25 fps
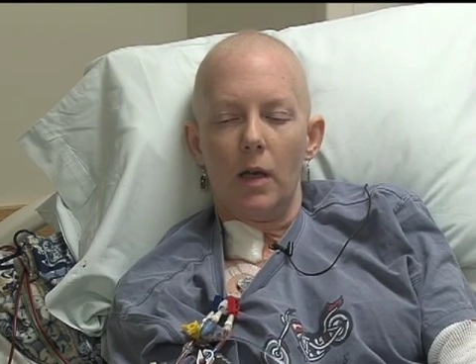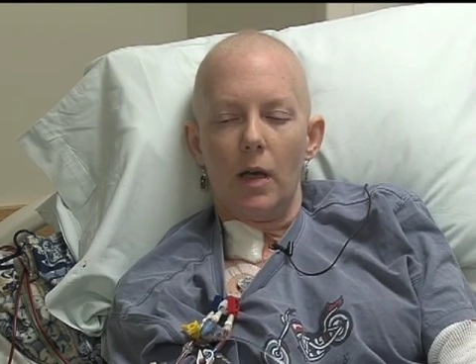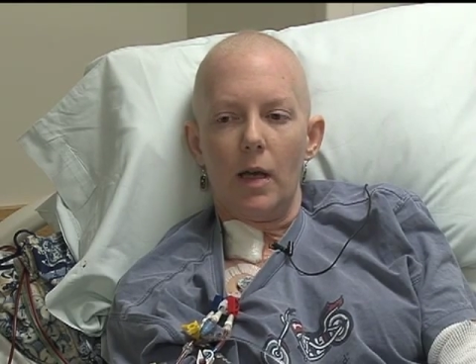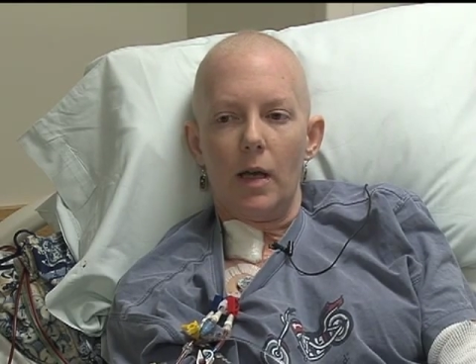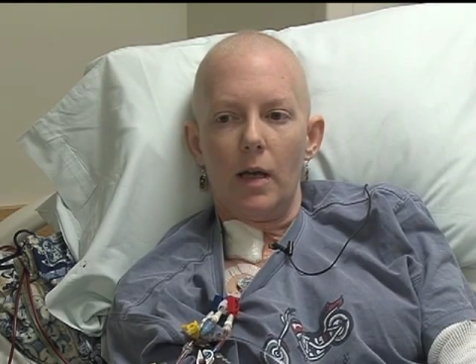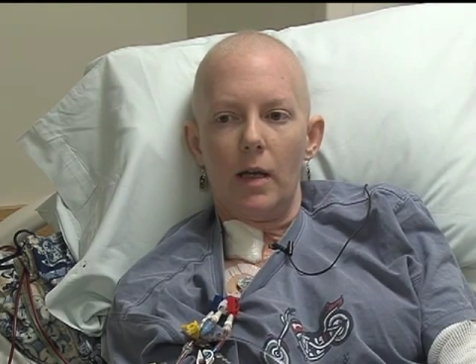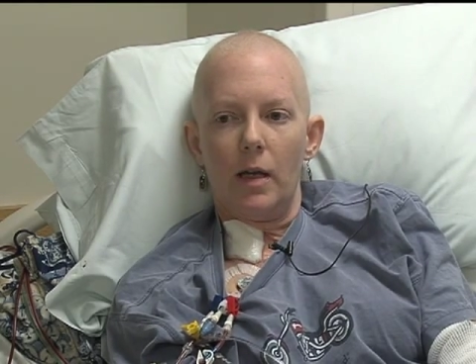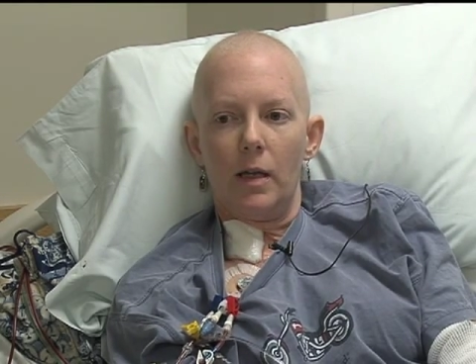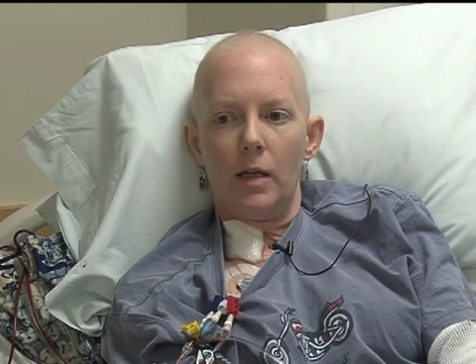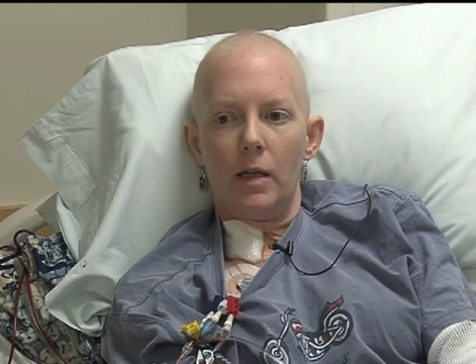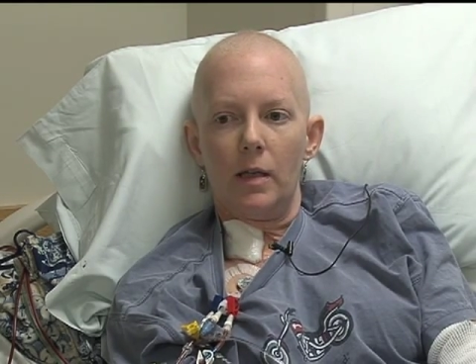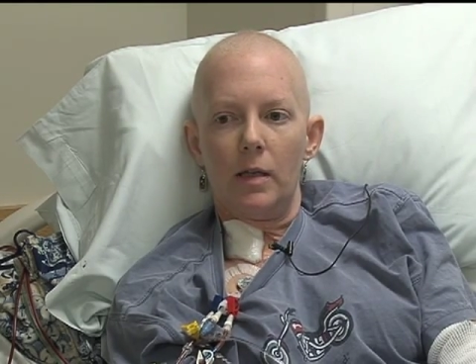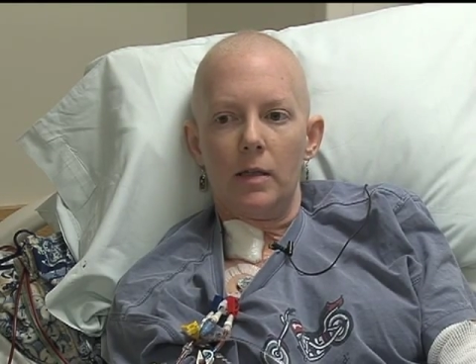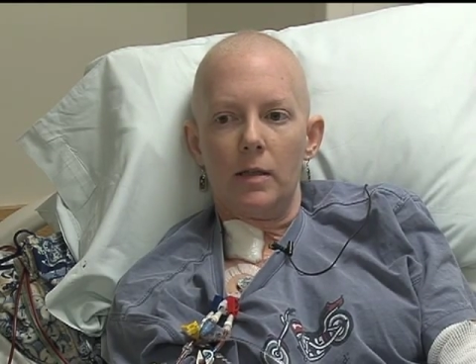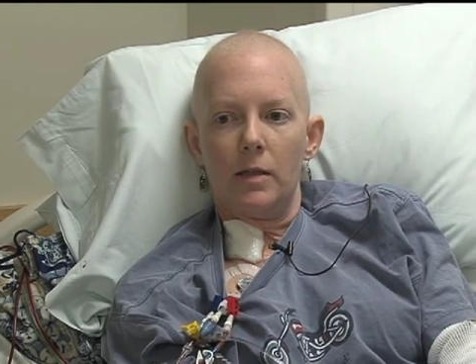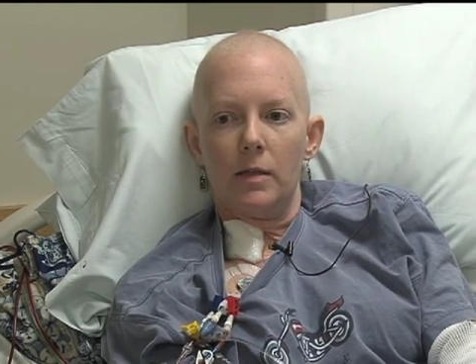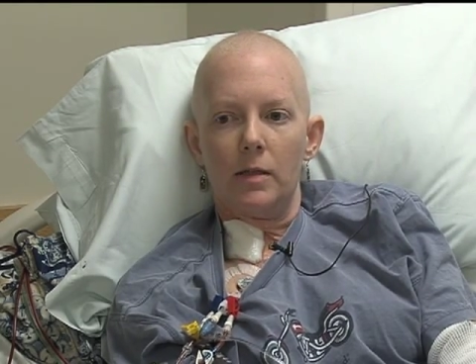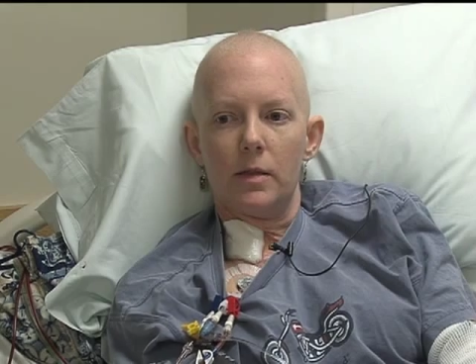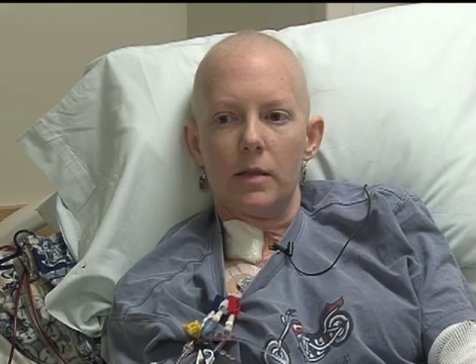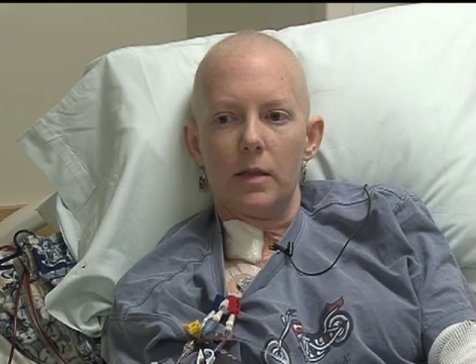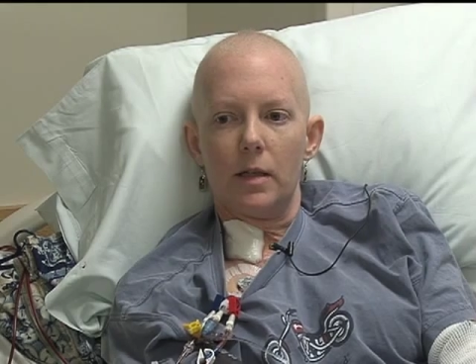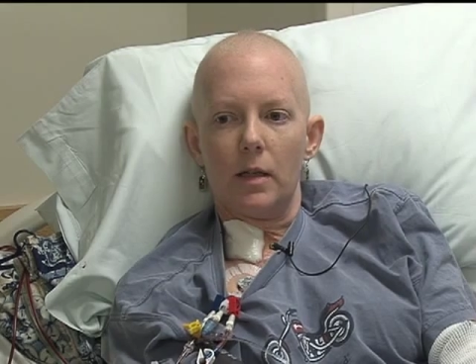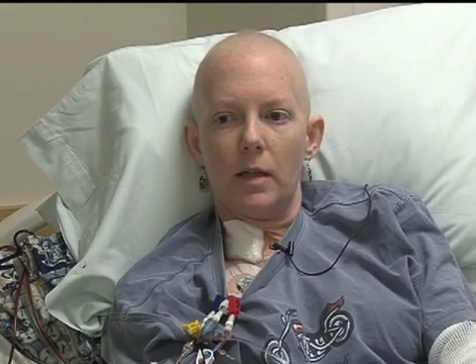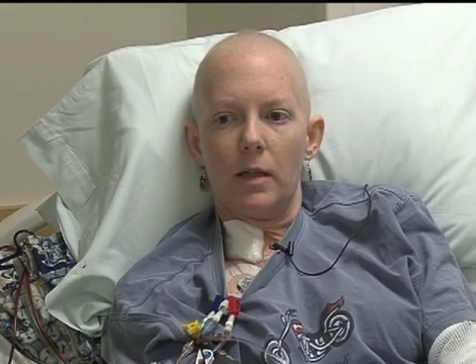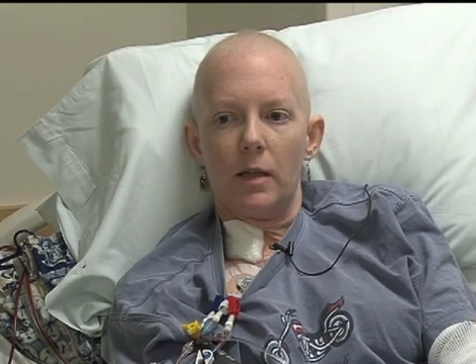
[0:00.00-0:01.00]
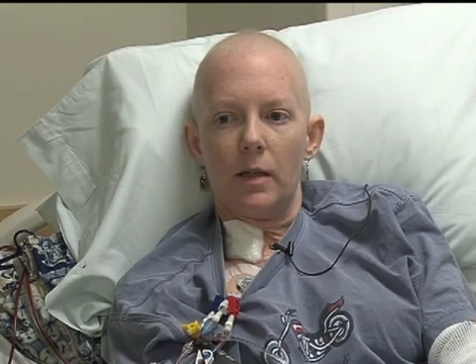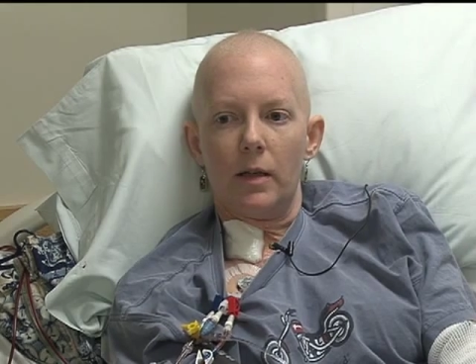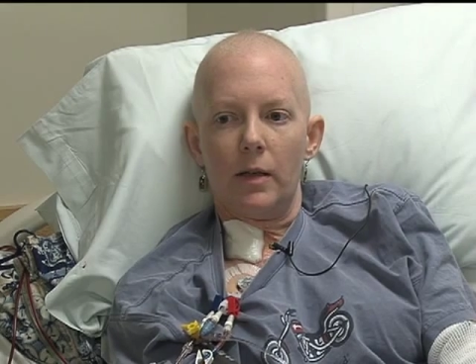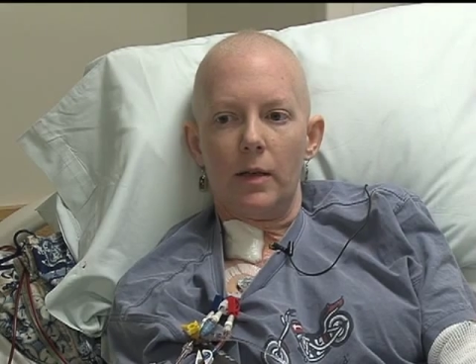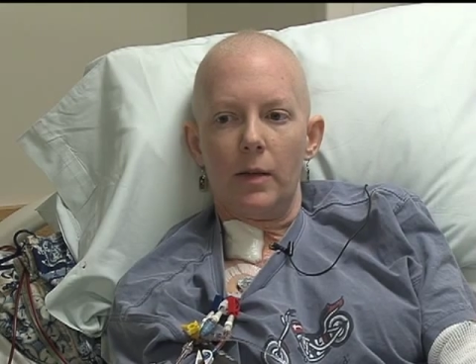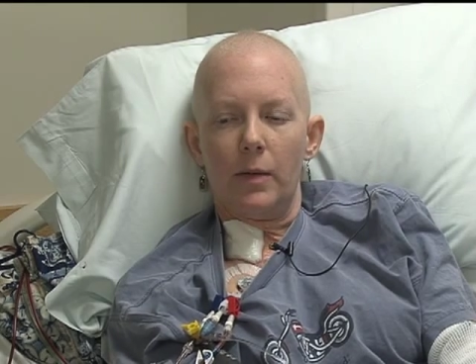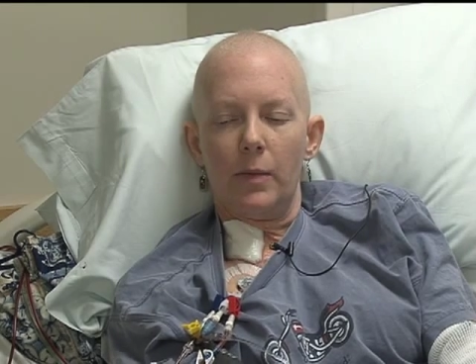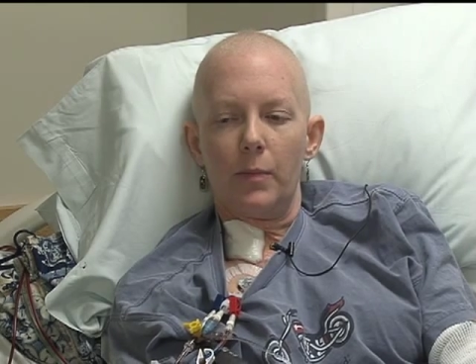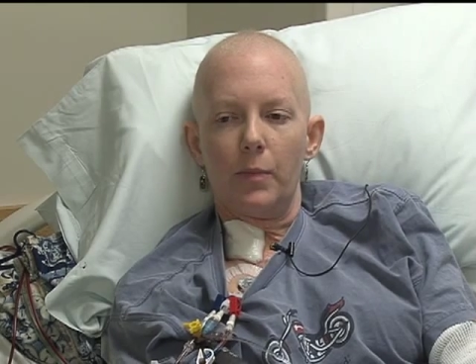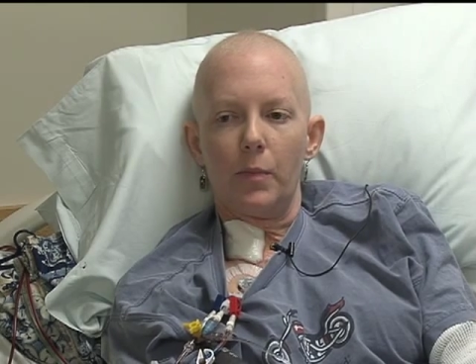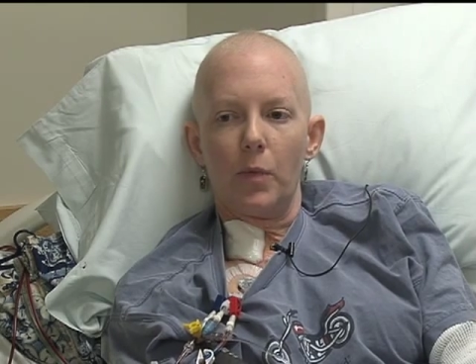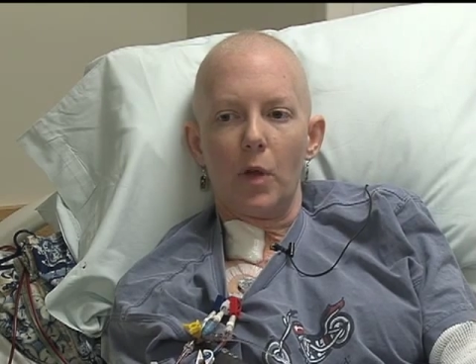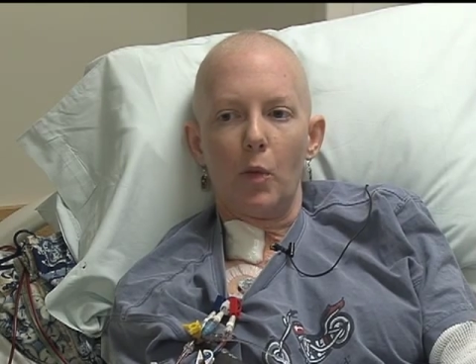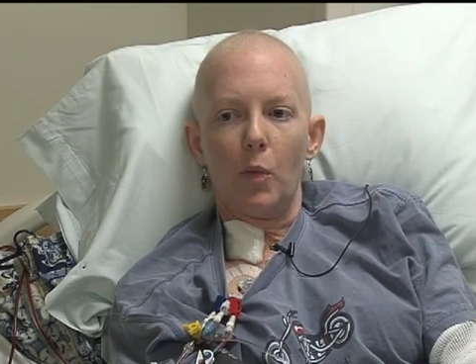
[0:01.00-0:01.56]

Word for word: And uh,